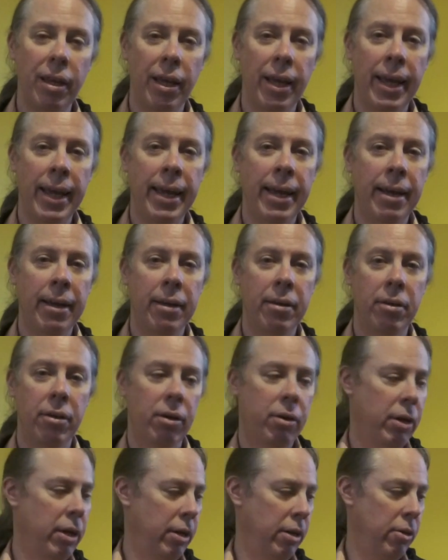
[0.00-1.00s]
And
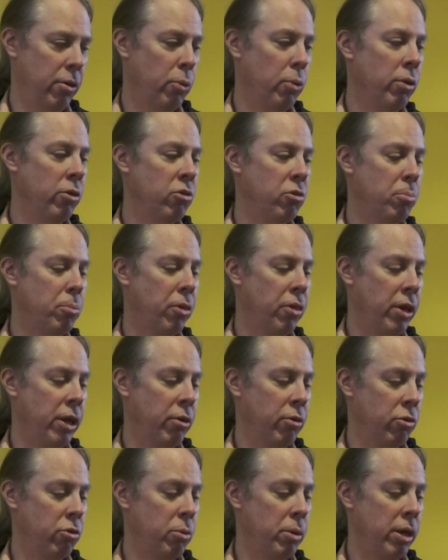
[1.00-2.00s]
the worst thing
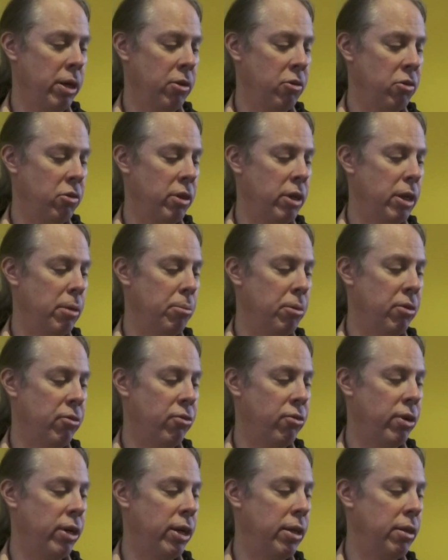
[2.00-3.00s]
was when I slid up the
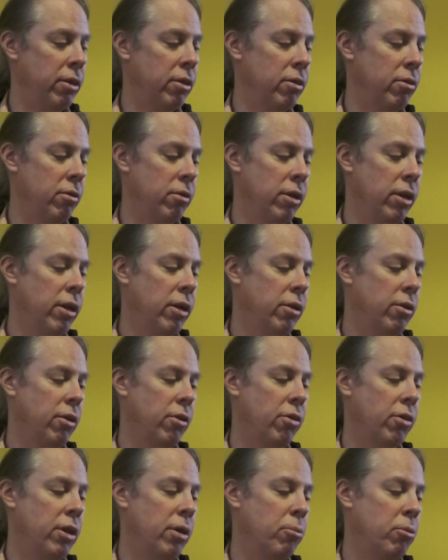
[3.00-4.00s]
fret, the
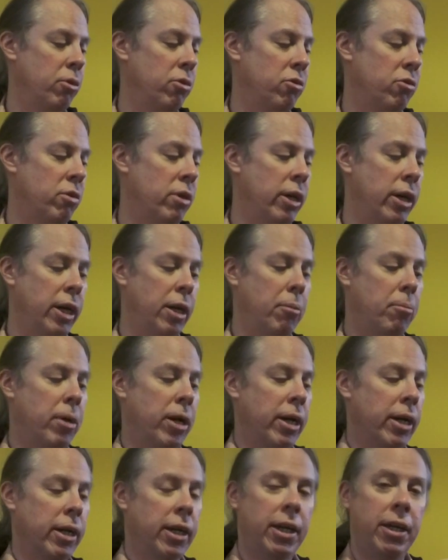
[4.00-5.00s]
thumb would slide
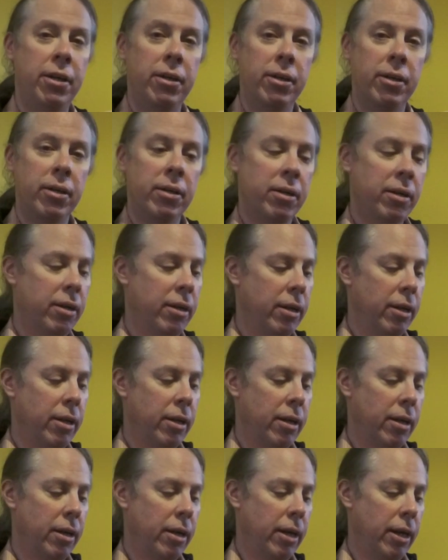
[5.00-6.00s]
back here
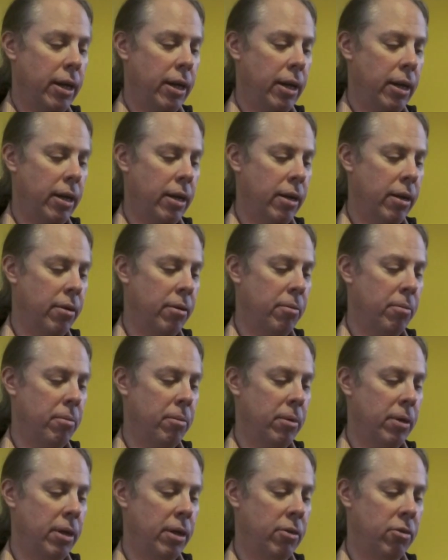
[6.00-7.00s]

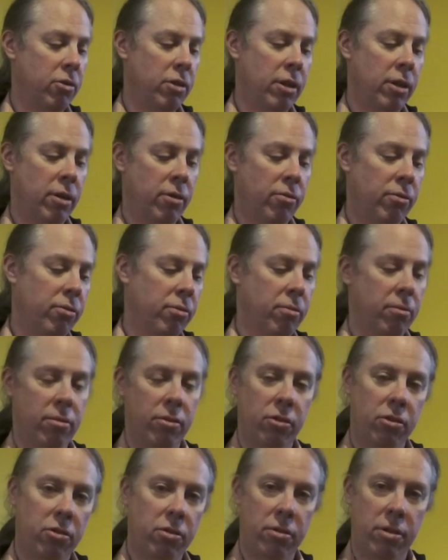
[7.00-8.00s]
instead of
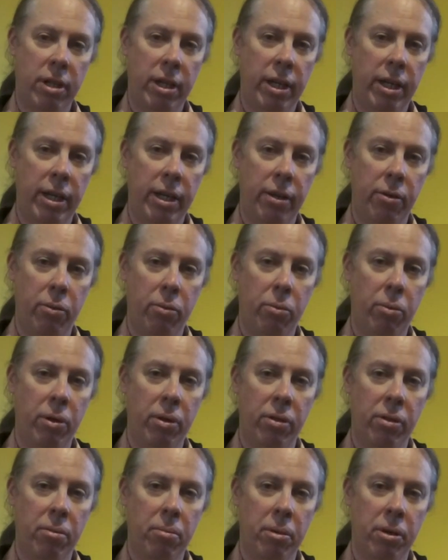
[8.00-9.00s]
staying
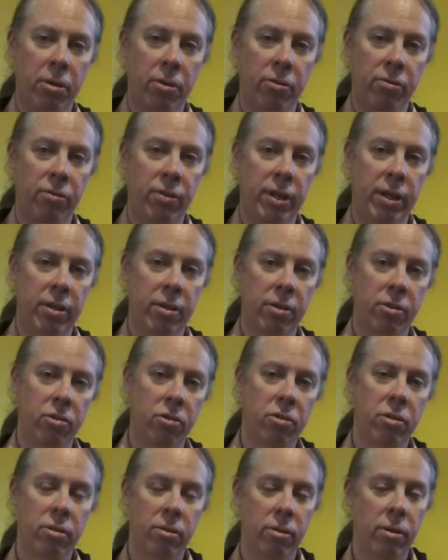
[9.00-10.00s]
with the middle finger.
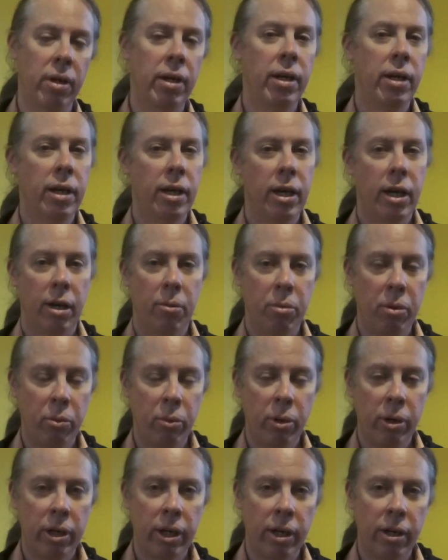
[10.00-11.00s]
So I've been
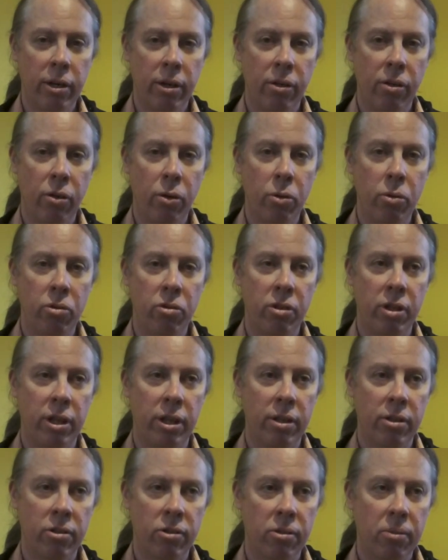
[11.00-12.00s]
working on those
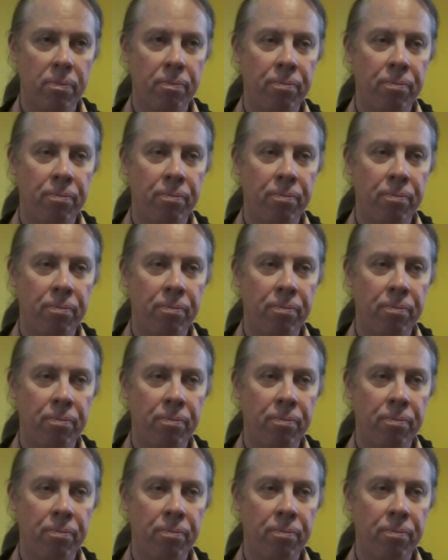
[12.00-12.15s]
things.